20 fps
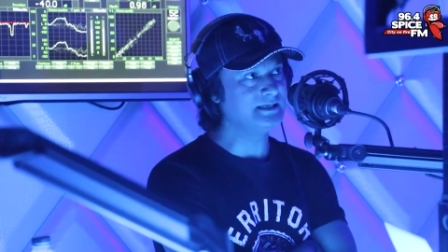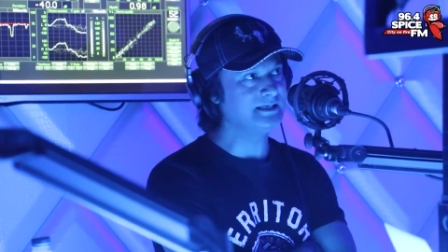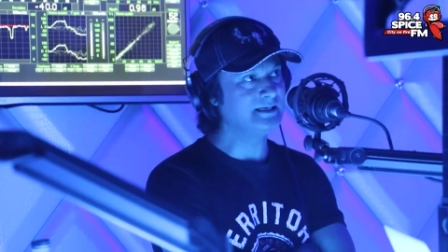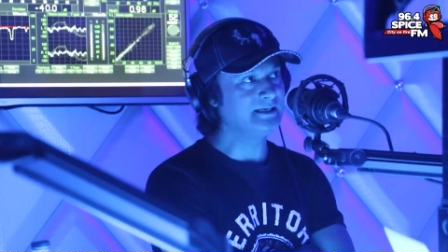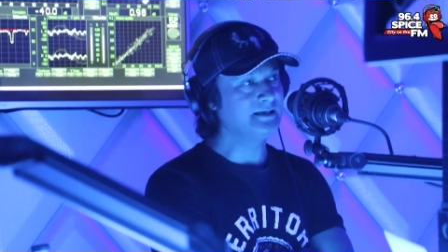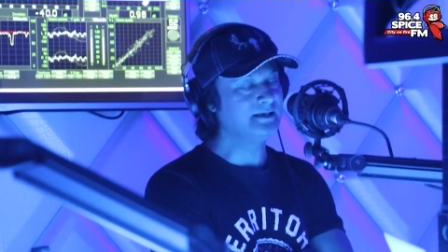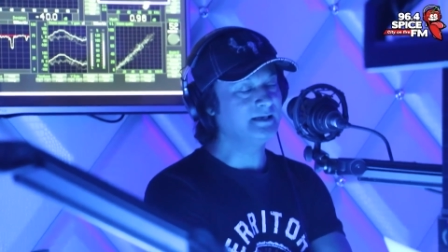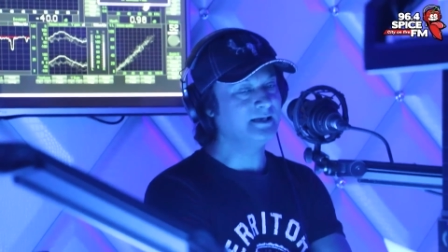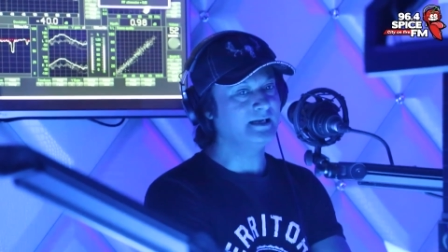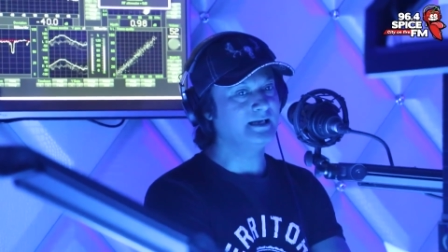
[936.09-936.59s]

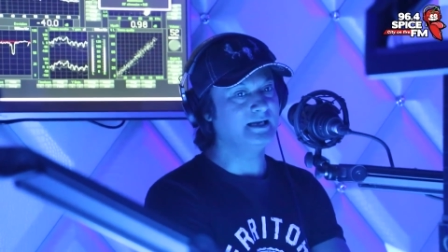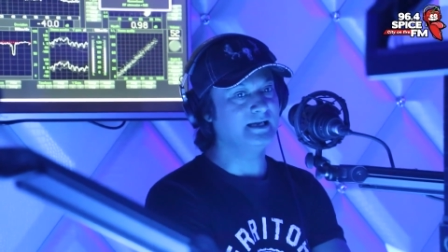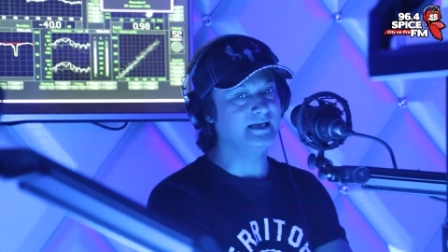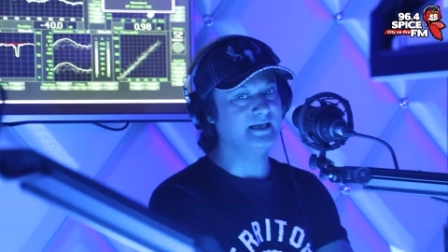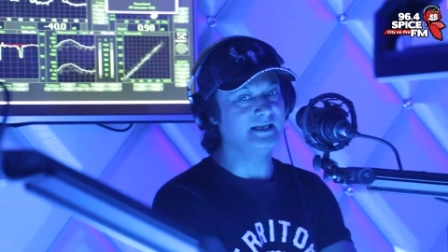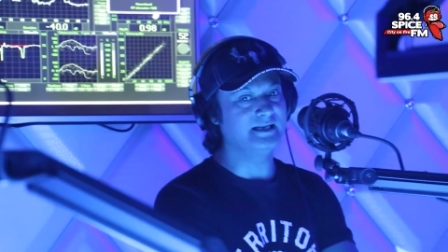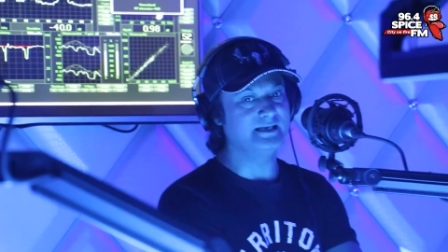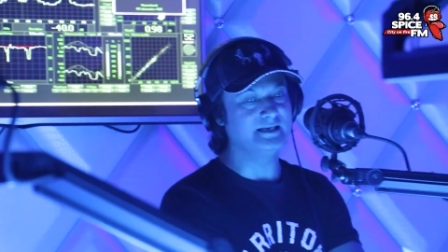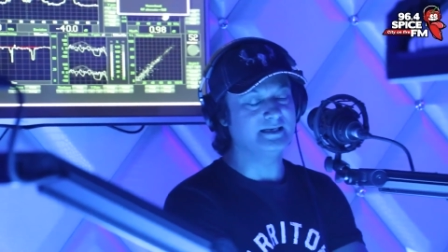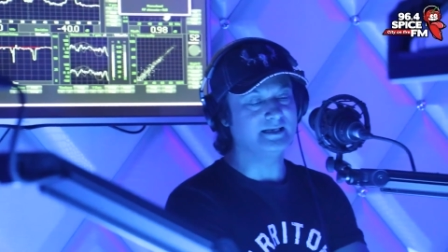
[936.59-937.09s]

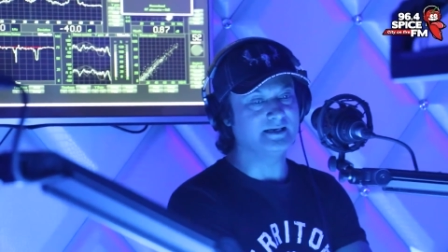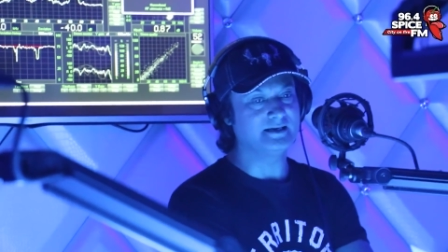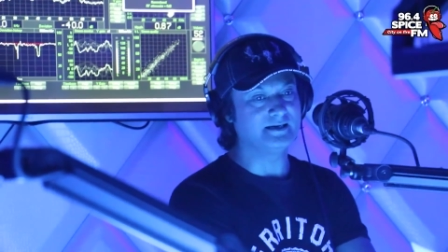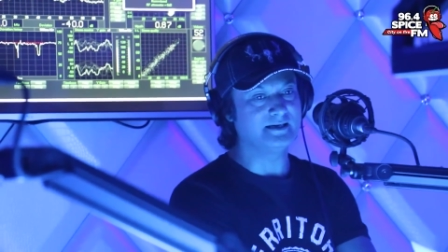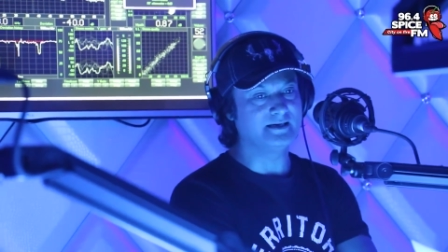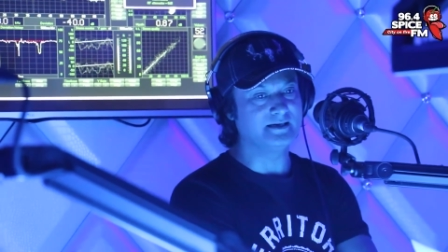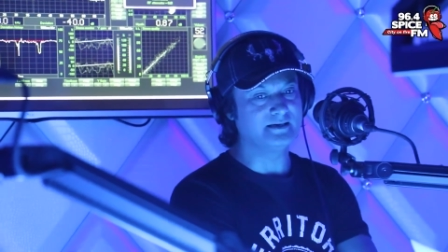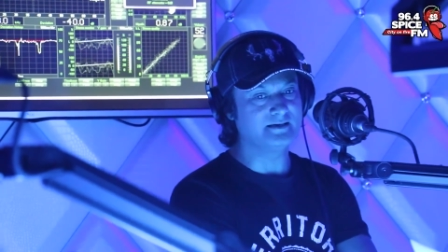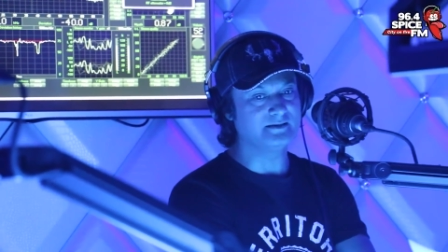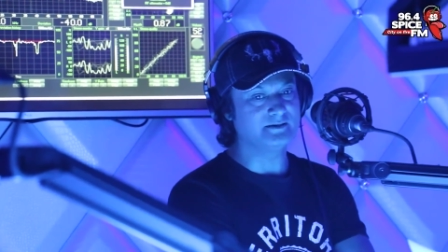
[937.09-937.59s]
Mm-hmm. And
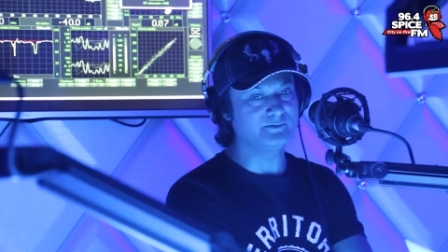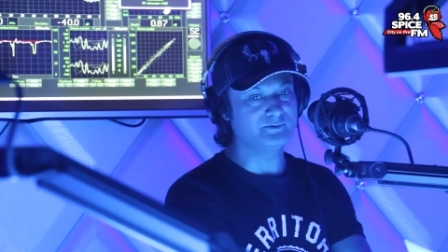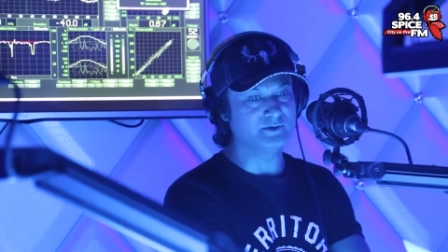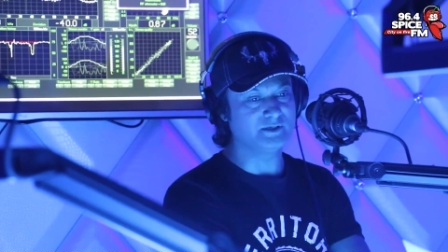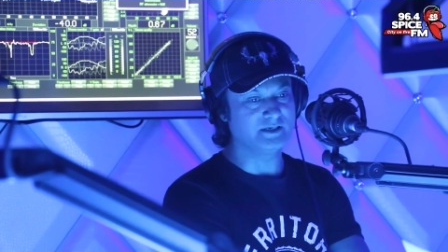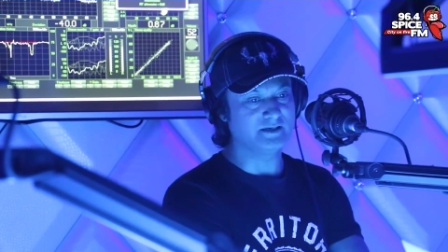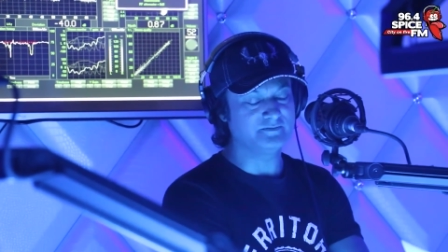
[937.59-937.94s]
uh,